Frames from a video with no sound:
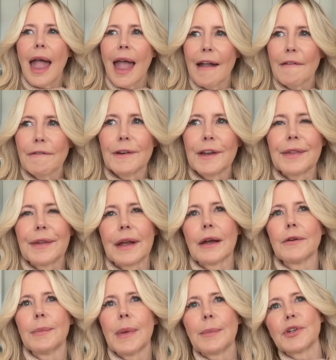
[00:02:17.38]
everything. I
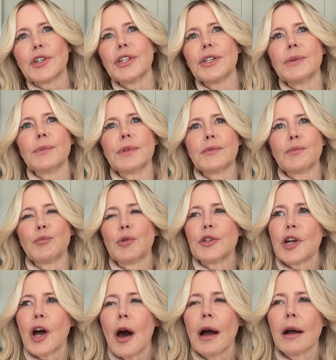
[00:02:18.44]
remember she w- would
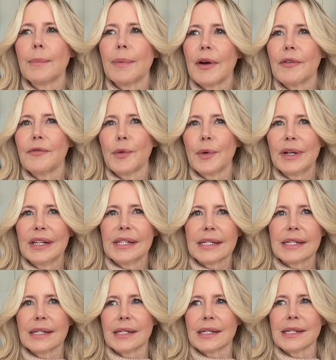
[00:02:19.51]
talk about
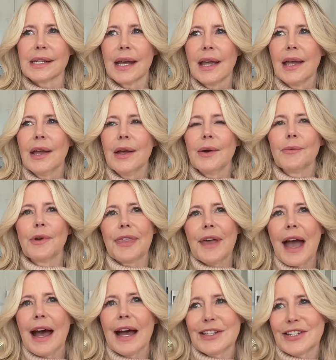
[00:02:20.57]
voices with
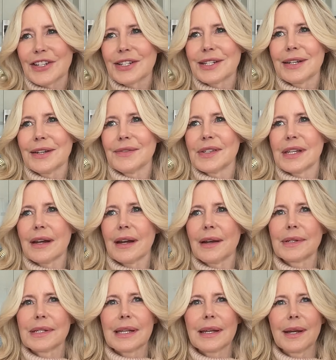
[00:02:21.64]
adjectives that I
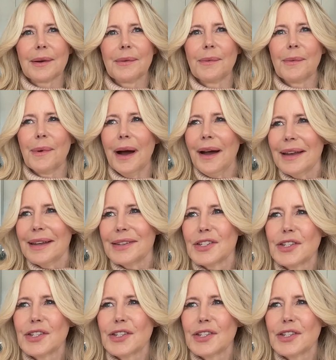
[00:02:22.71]
was like, what?